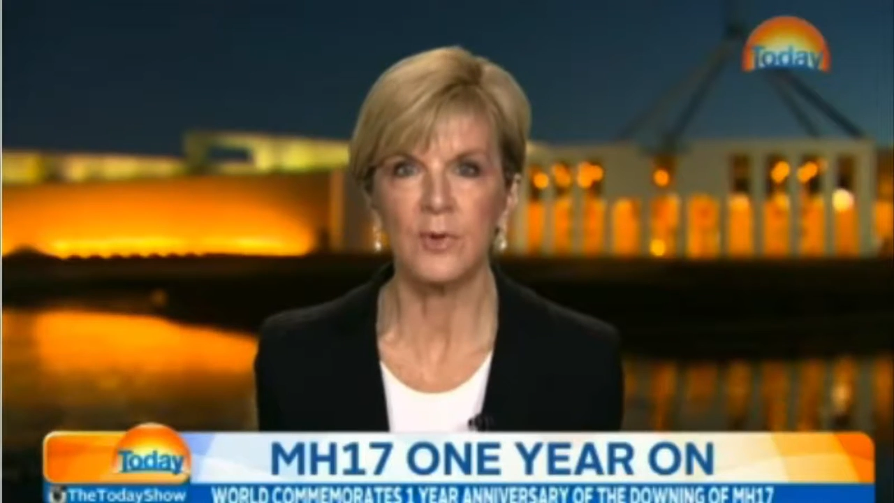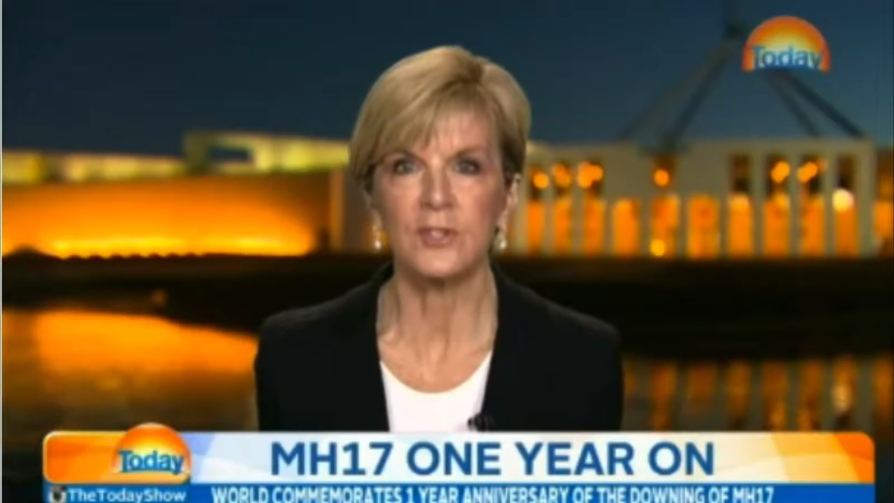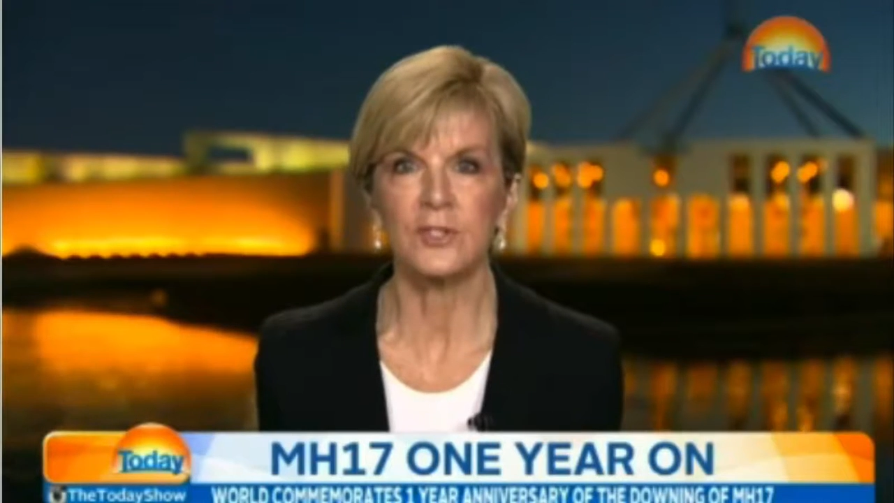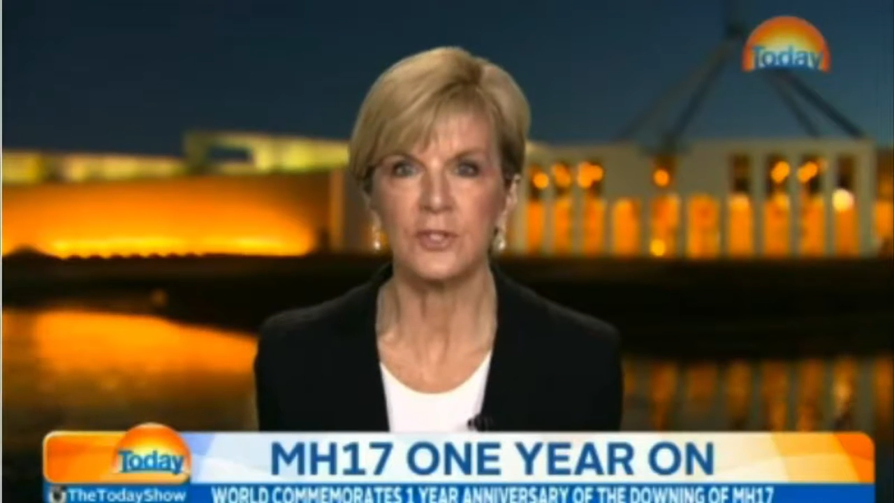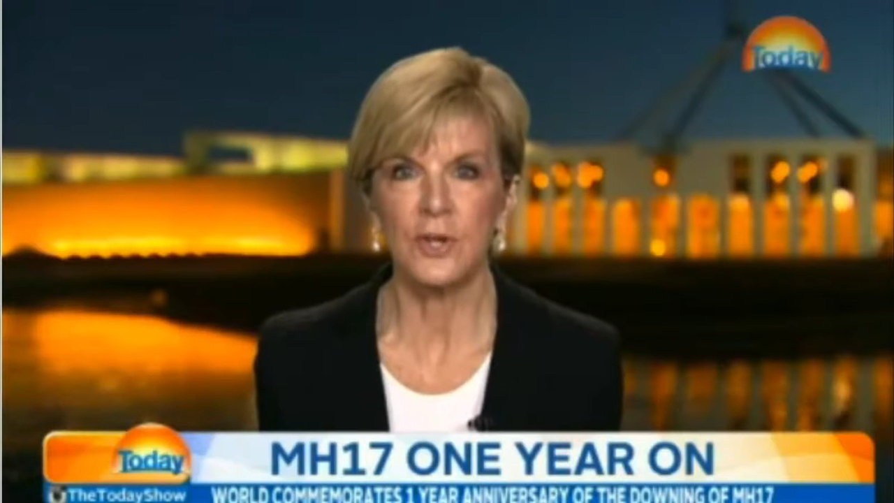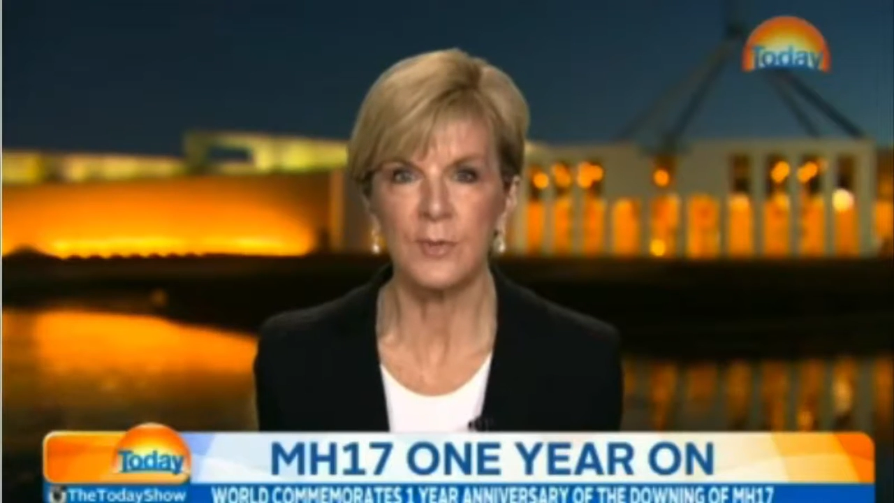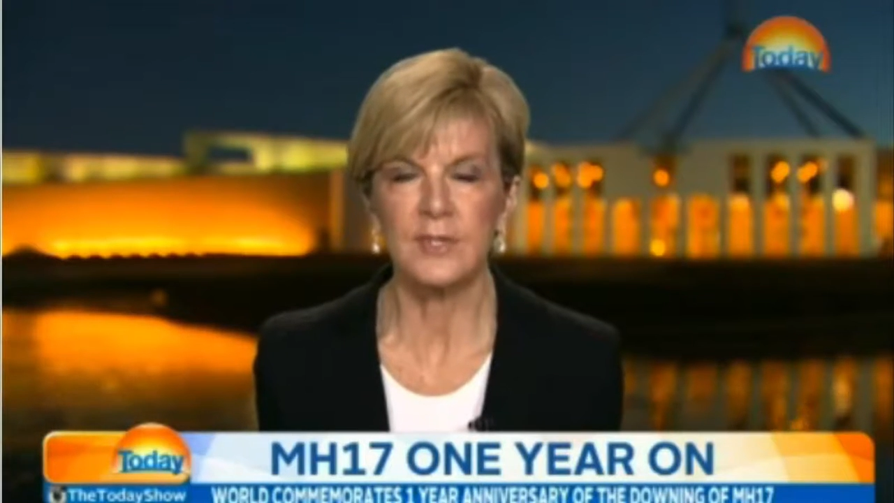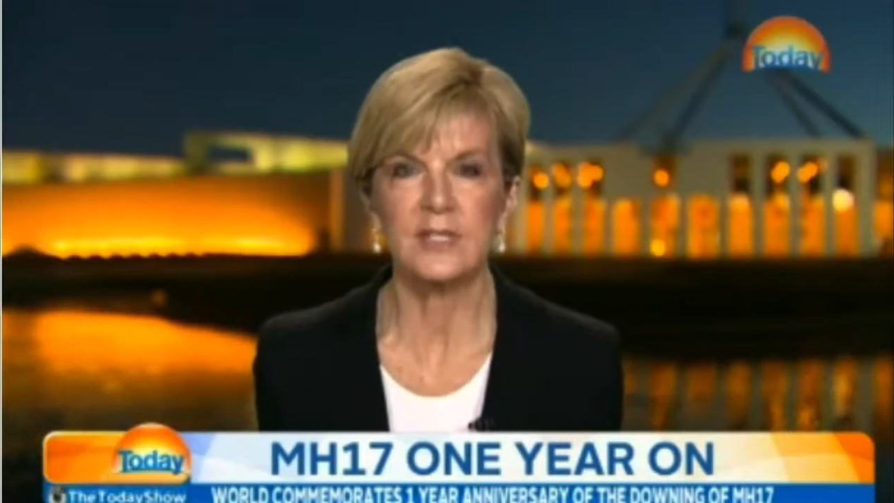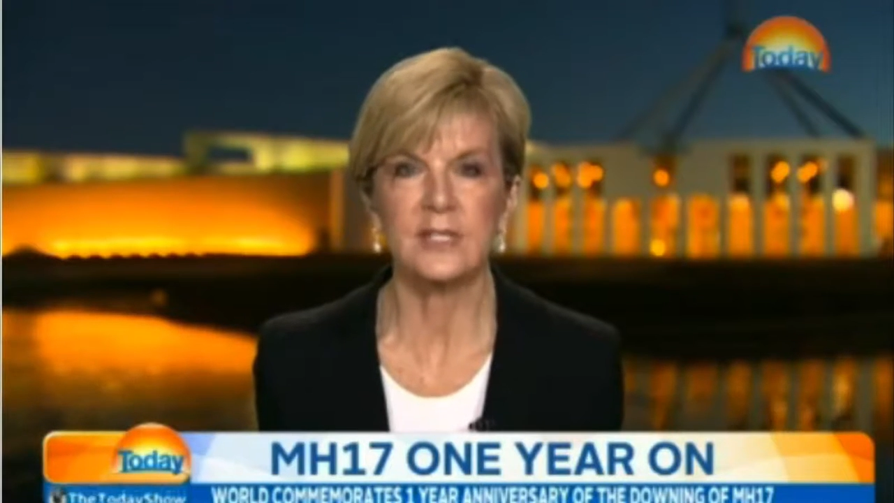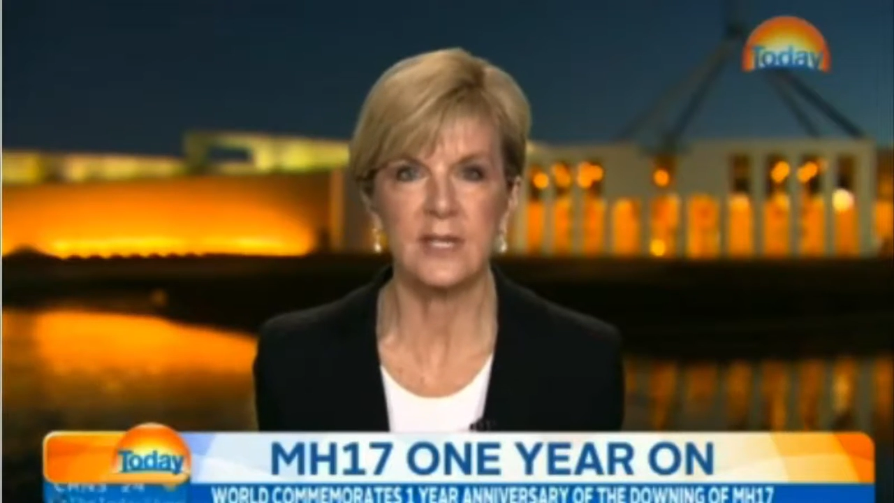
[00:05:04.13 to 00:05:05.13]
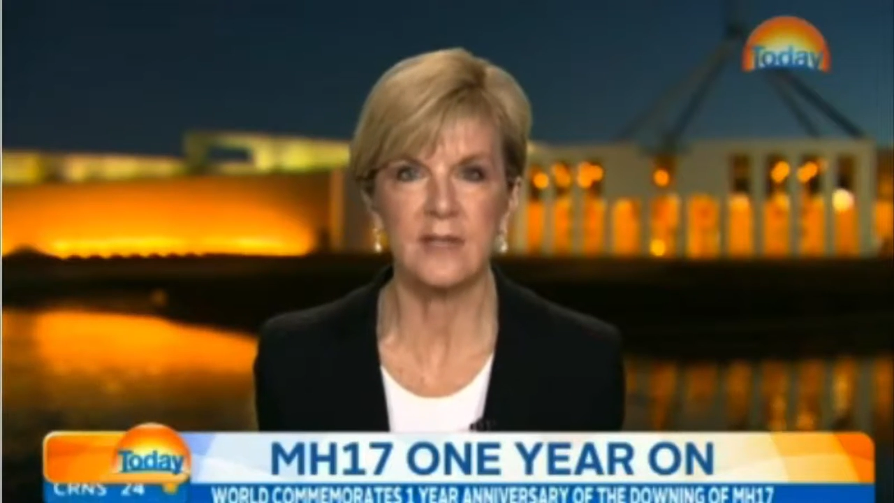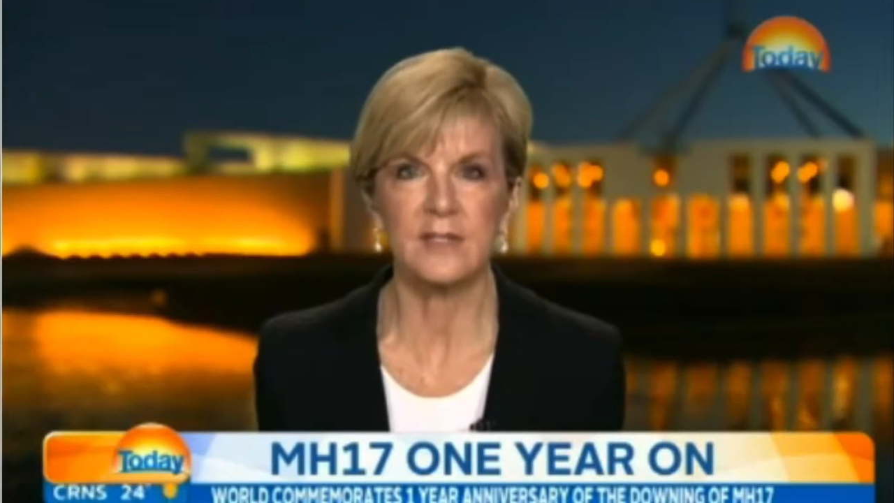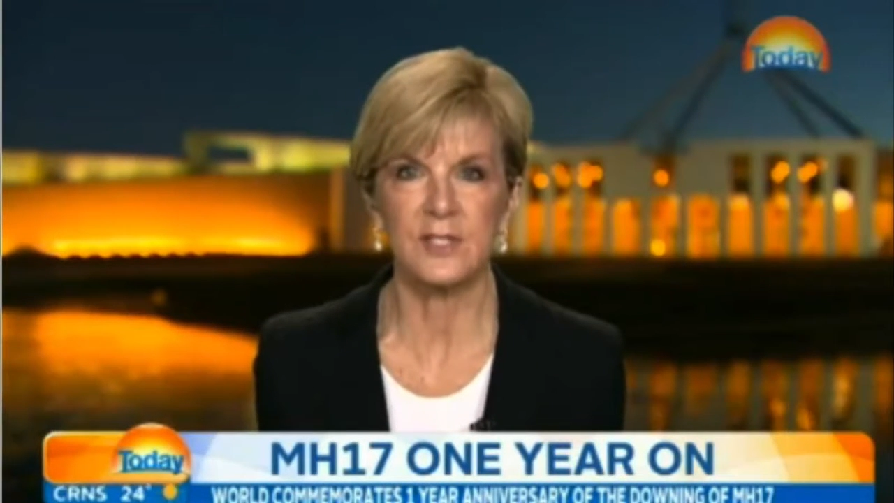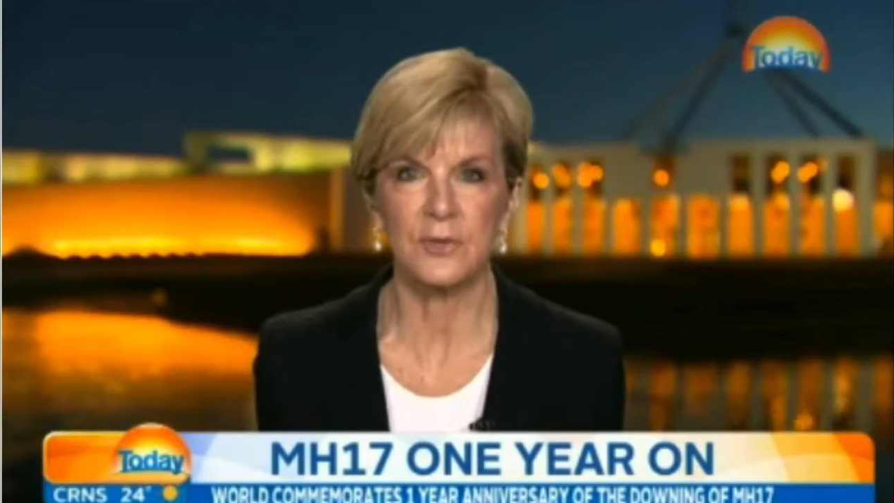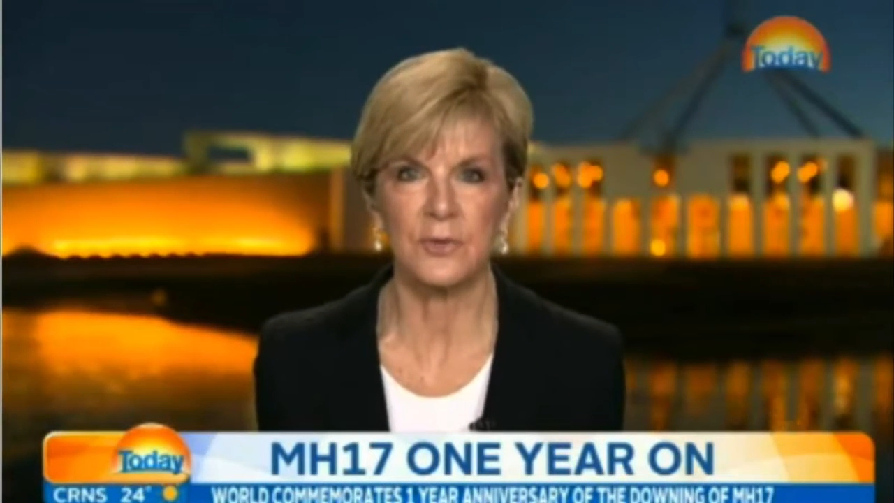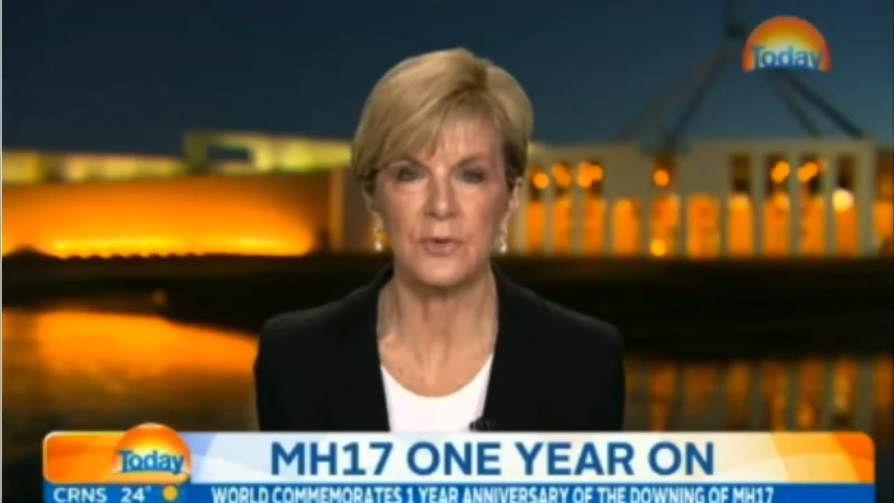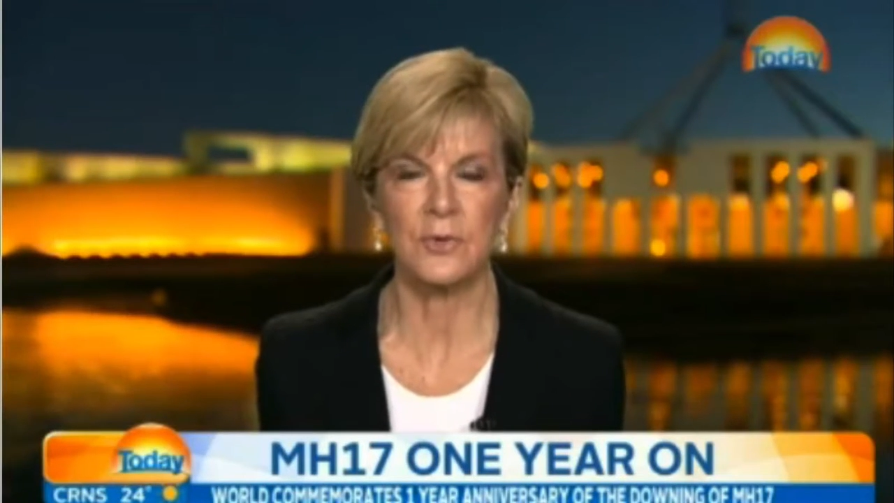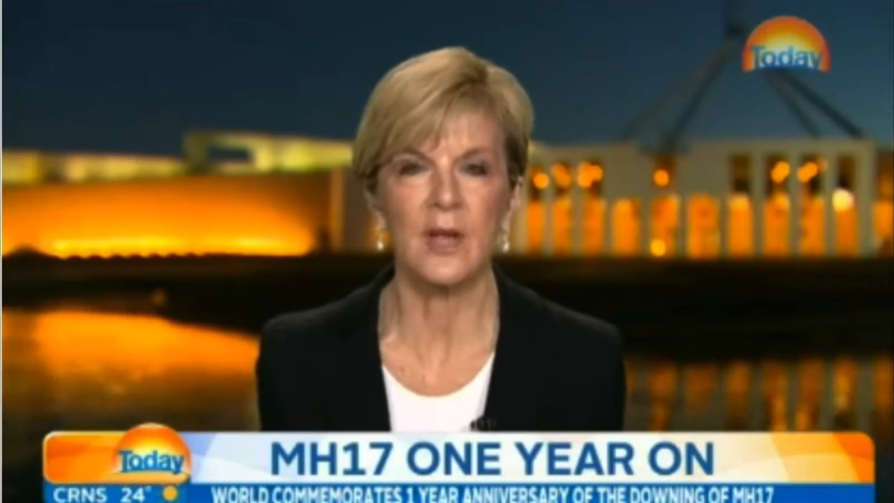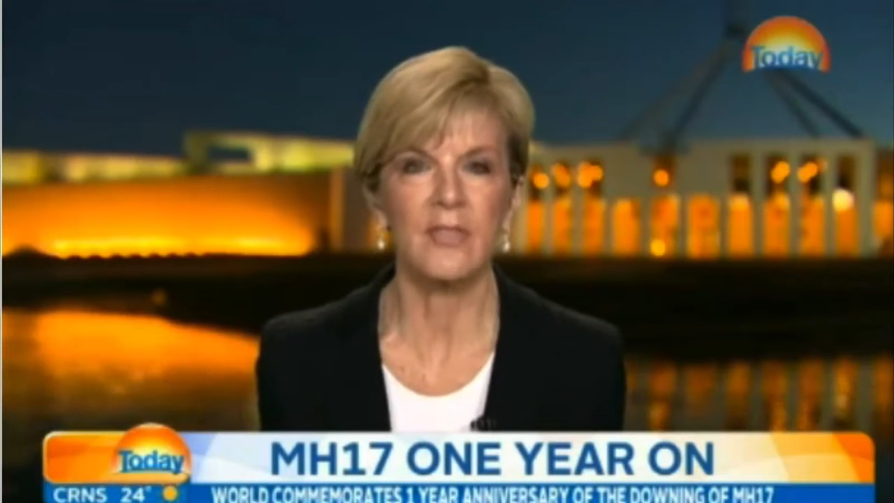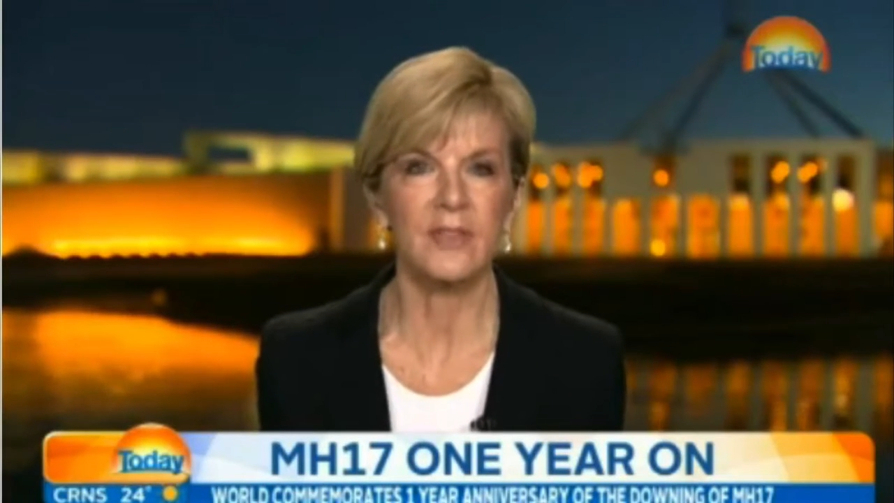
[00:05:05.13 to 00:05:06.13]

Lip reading: We're determined to see this through.